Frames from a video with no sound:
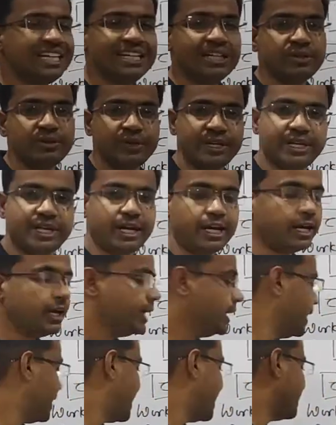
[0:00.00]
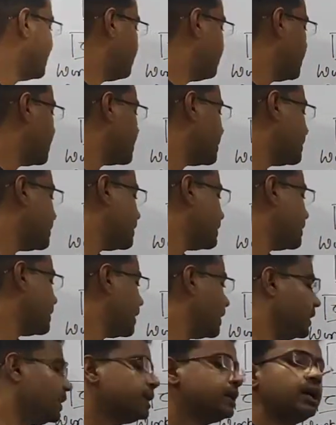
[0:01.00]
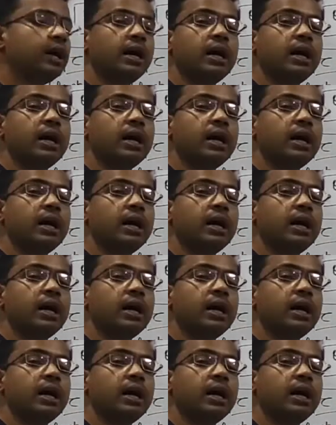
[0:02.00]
into theta, and the work done in